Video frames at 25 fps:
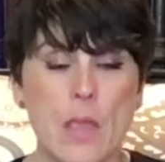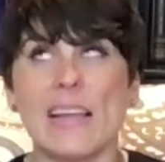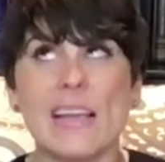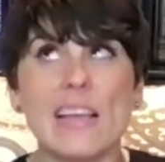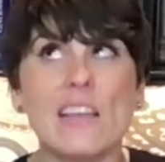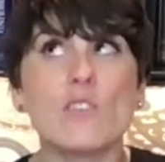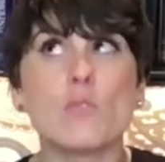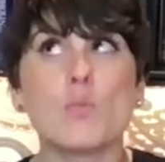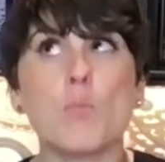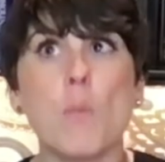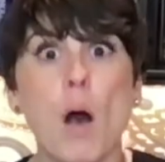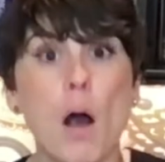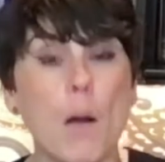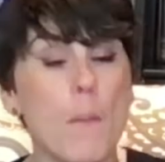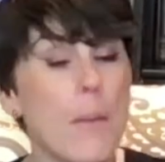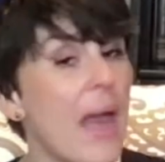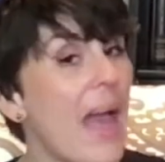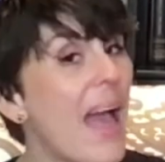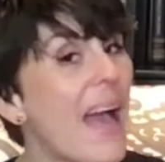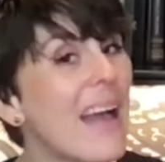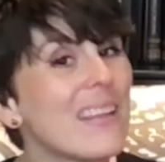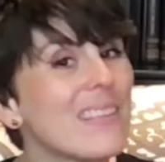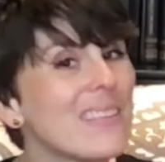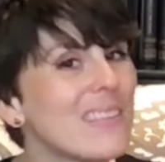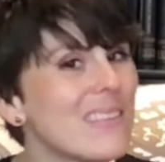His mom
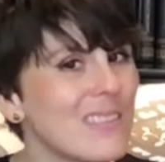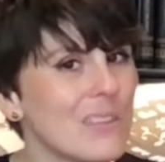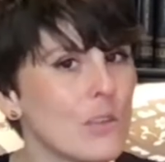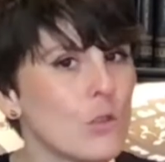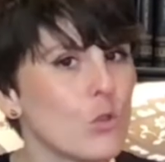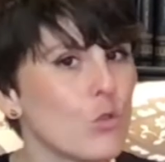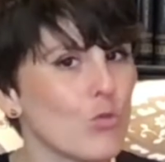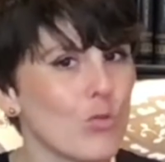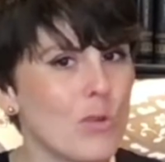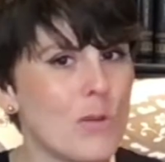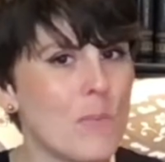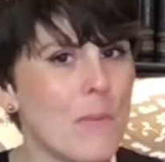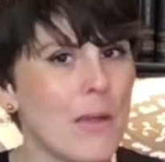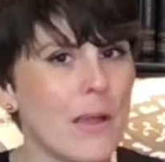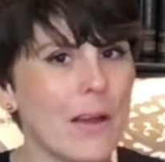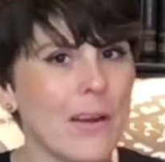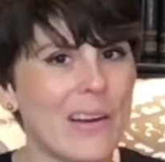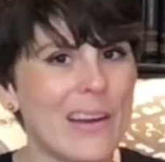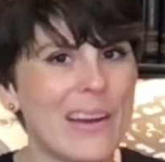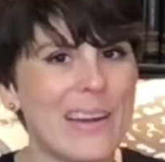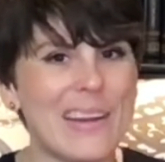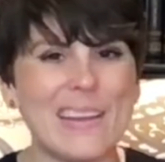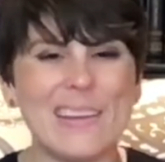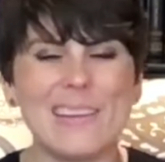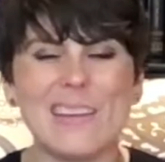has since
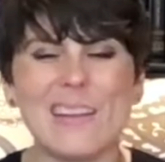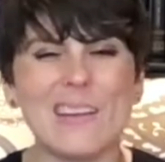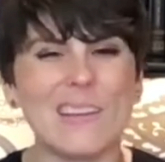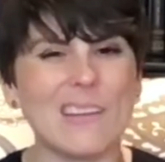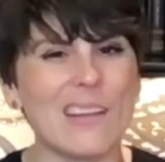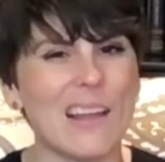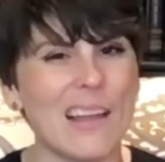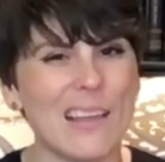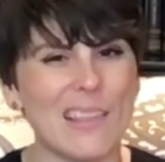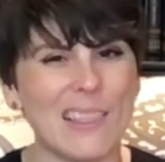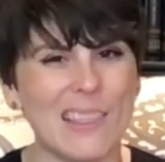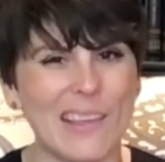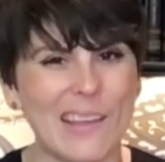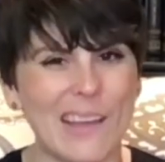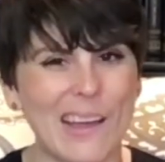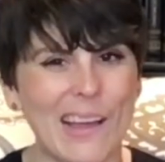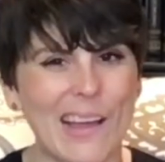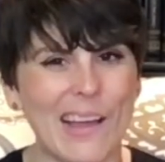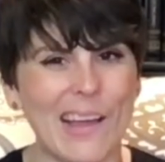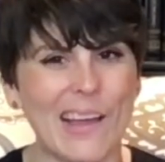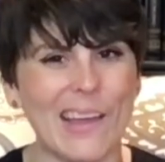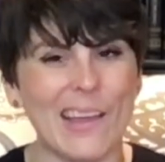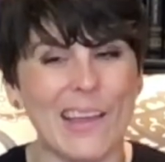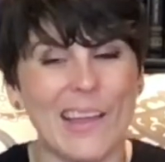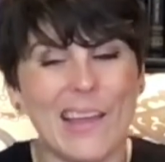remarried. He doesn't like the
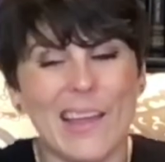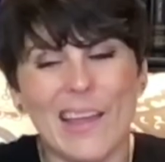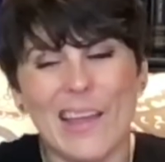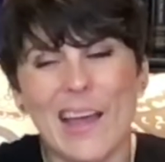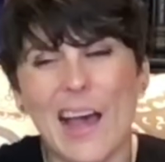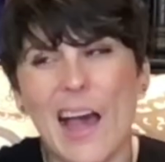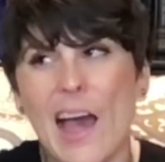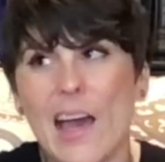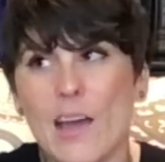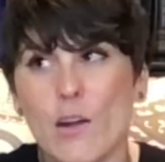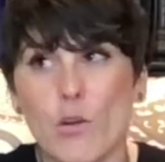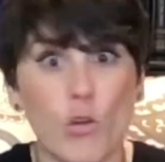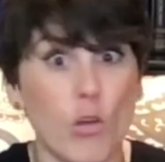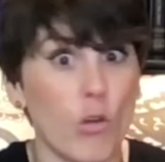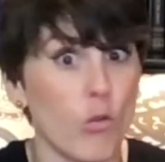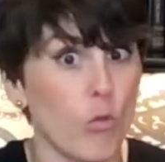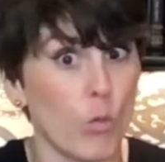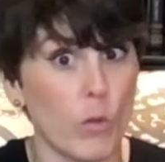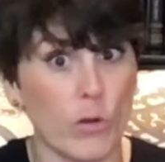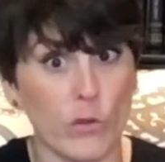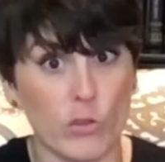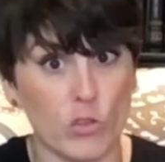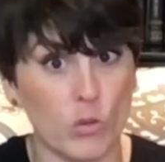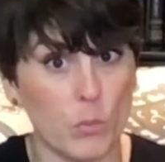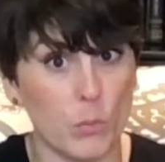guy. I don't know if
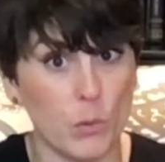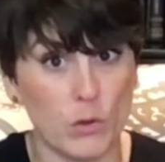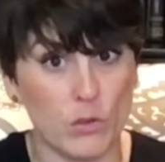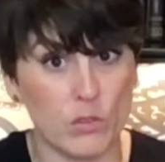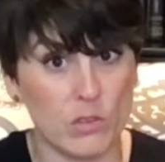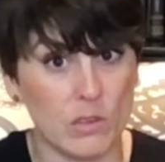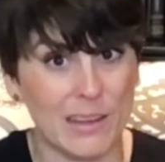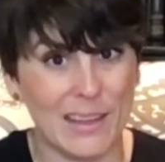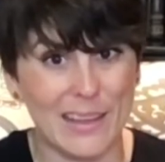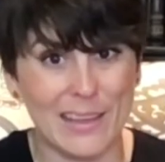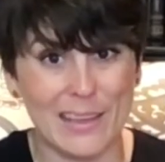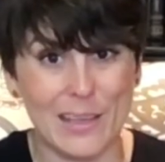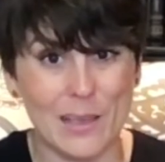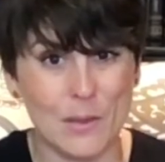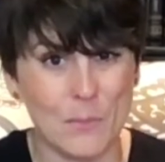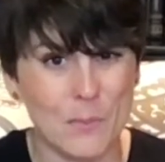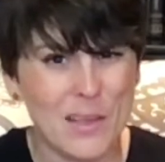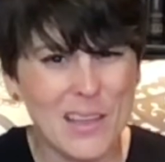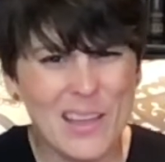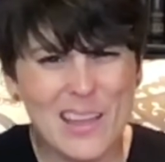we're supposed to like him.